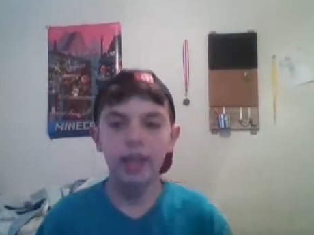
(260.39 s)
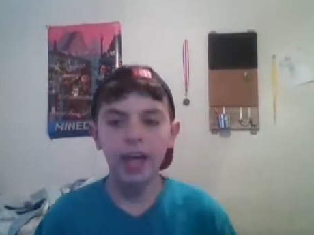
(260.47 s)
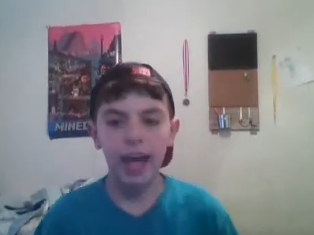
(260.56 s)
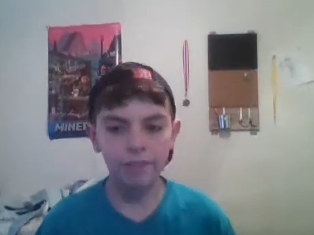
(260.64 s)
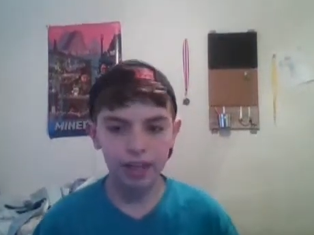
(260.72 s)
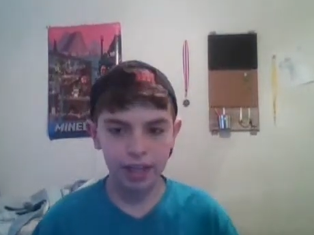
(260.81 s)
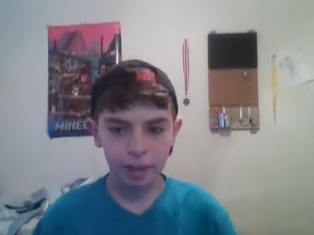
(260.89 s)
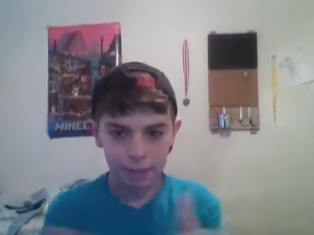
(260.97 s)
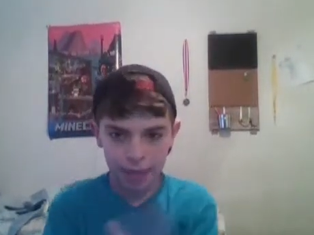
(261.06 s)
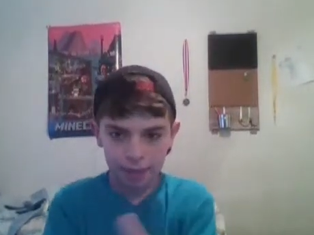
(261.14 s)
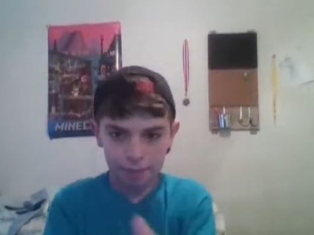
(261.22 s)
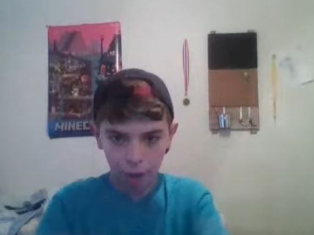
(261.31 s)
have like a
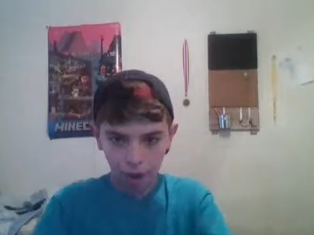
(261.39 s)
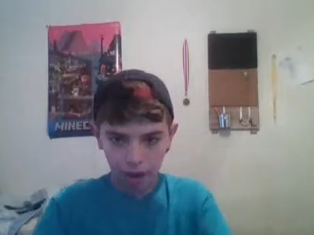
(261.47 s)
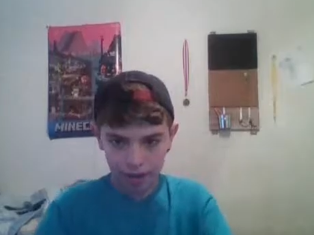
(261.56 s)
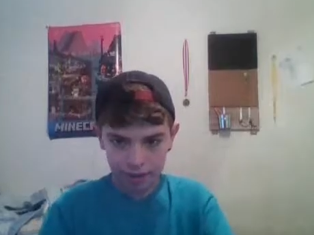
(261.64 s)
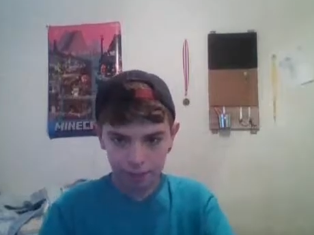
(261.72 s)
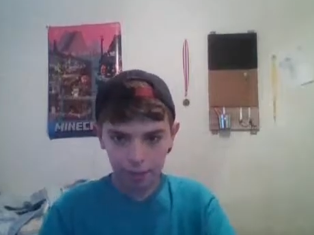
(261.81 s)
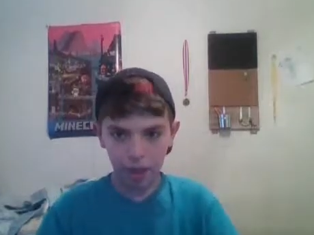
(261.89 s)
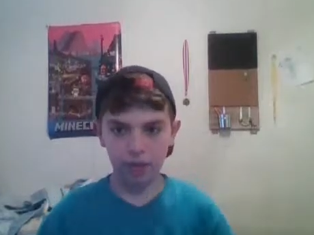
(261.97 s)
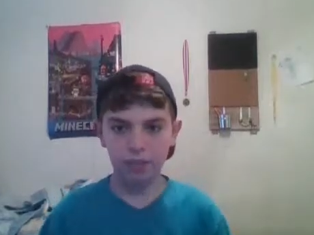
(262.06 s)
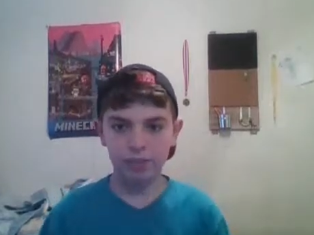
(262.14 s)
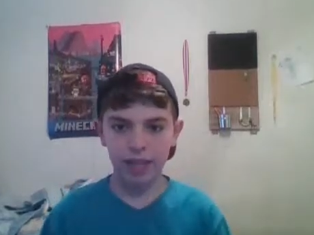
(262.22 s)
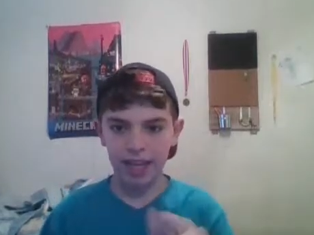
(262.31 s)
big bar at the
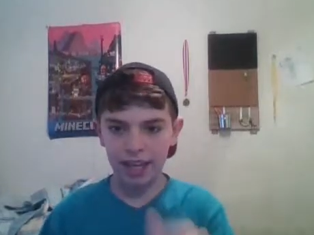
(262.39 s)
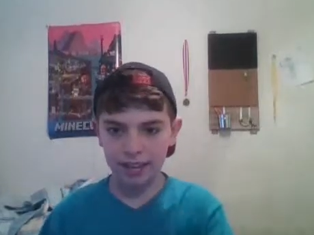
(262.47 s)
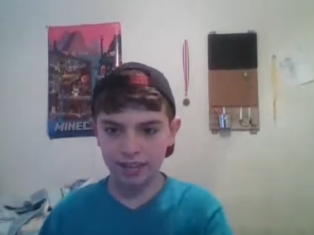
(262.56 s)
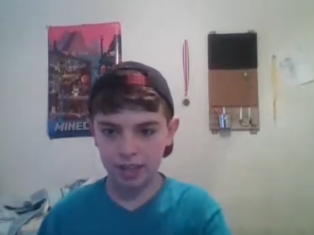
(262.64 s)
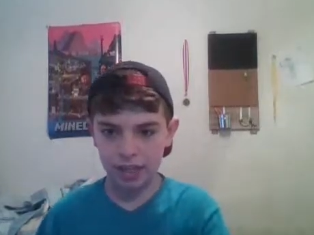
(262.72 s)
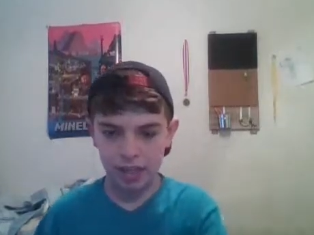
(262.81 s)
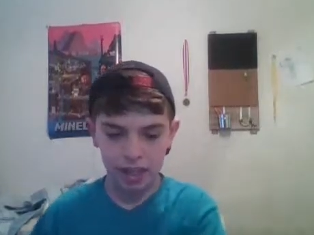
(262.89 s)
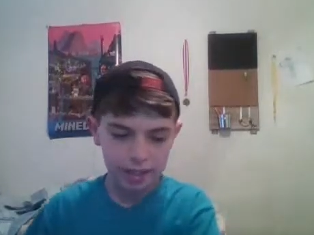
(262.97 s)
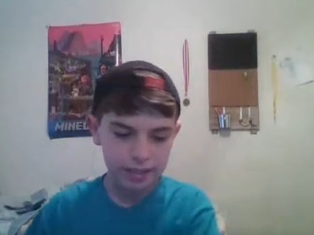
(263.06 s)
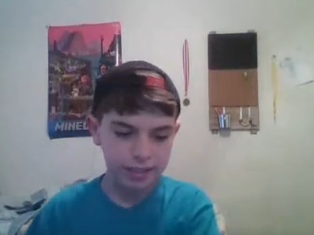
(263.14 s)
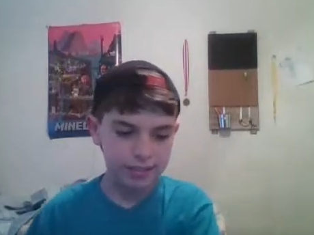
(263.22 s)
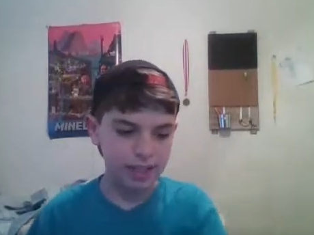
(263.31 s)
bottom that has like
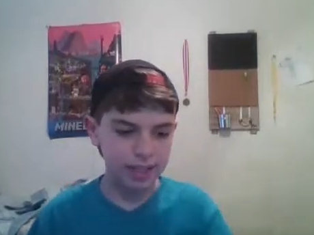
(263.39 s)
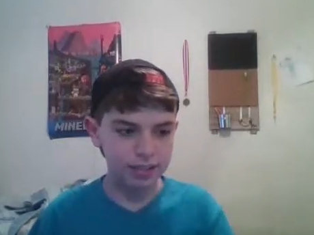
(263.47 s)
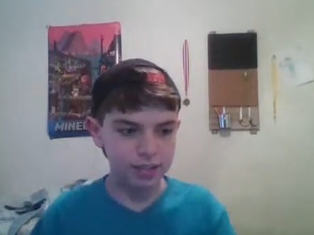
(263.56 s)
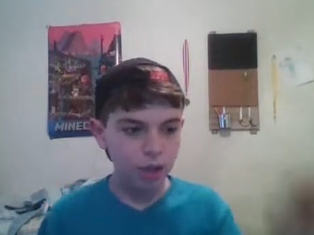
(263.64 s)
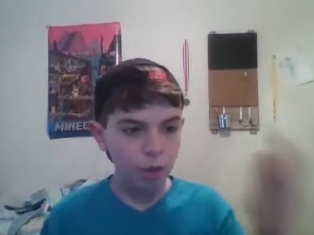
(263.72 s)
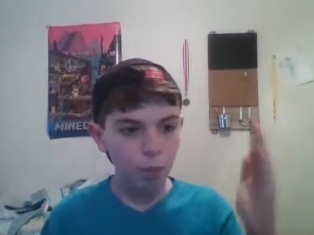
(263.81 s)
that says